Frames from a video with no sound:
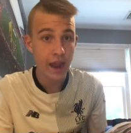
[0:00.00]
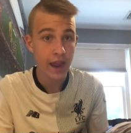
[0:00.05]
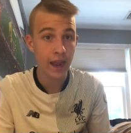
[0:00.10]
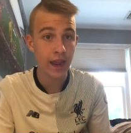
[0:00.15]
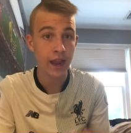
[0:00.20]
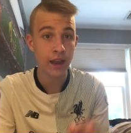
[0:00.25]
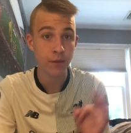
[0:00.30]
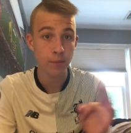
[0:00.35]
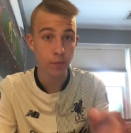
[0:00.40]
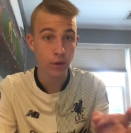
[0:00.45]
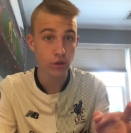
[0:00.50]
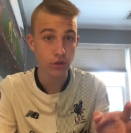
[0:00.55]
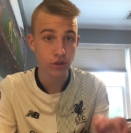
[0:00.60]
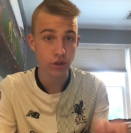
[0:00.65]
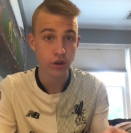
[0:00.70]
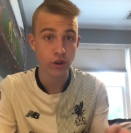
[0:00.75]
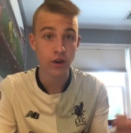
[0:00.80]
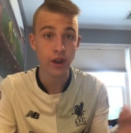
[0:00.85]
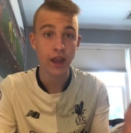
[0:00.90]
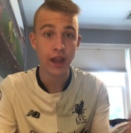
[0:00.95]
And
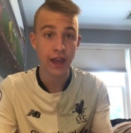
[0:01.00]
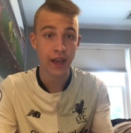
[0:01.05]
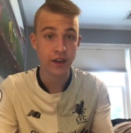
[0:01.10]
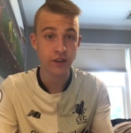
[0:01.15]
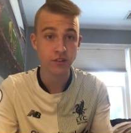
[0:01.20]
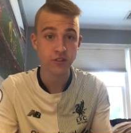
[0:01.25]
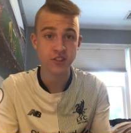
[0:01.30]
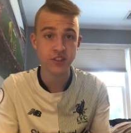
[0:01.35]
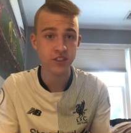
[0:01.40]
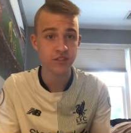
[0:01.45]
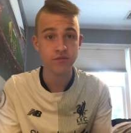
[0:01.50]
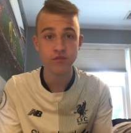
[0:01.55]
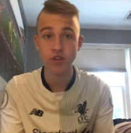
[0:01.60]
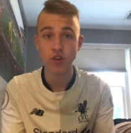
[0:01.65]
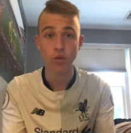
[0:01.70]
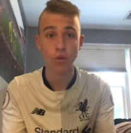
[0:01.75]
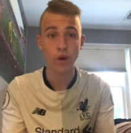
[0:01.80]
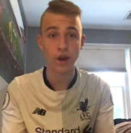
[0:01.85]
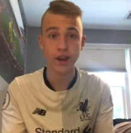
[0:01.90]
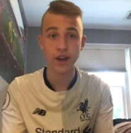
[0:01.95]
Milner, Henderson,
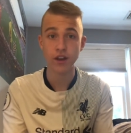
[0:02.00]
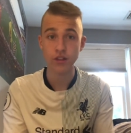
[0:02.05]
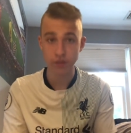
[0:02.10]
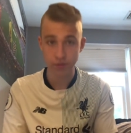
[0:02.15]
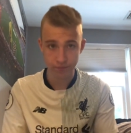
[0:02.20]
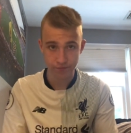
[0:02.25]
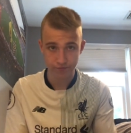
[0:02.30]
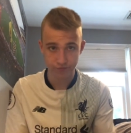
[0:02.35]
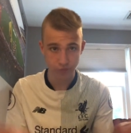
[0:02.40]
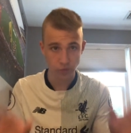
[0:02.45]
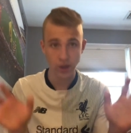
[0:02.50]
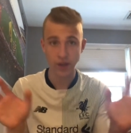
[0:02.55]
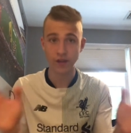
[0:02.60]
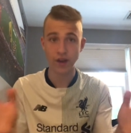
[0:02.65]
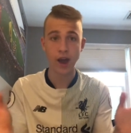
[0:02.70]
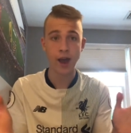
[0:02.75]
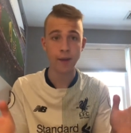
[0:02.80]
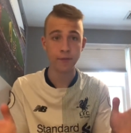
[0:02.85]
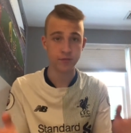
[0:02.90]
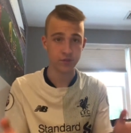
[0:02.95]
Wijnaldum, we
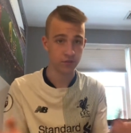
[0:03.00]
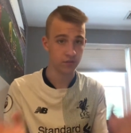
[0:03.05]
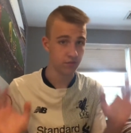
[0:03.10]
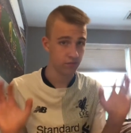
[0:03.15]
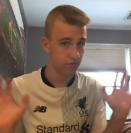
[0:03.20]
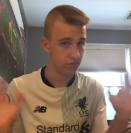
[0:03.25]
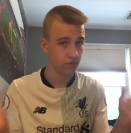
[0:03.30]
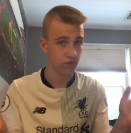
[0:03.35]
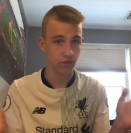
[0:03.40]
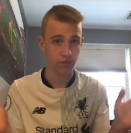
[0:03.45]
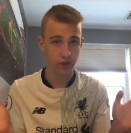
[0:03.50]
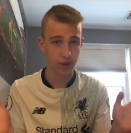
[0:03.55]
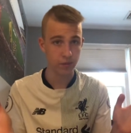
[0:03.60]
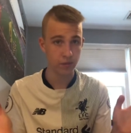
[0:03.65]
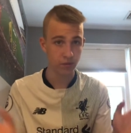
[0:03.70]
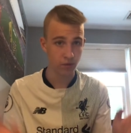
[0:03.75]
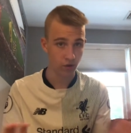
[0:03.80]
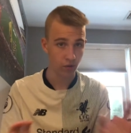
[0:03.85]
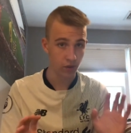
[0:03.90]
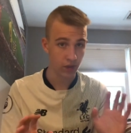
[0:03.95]
have options. Don't get
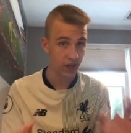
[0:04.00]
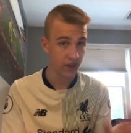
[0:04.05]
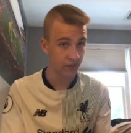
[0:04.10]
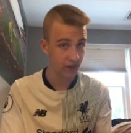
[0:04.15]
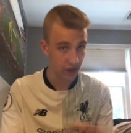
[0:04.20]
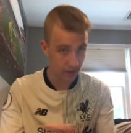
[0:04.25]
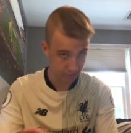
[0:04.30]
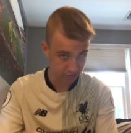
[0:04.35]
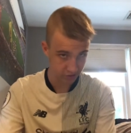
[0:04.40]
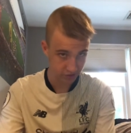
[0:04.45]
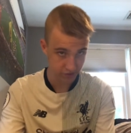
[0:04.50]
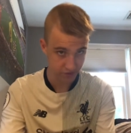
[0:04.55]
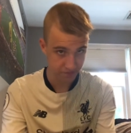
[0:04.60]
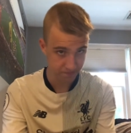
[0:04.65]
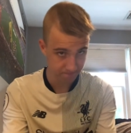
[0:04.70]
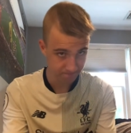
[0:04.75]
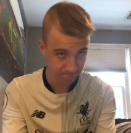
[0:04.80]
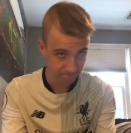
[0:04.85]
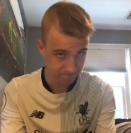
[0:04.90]
me wrong, we have options.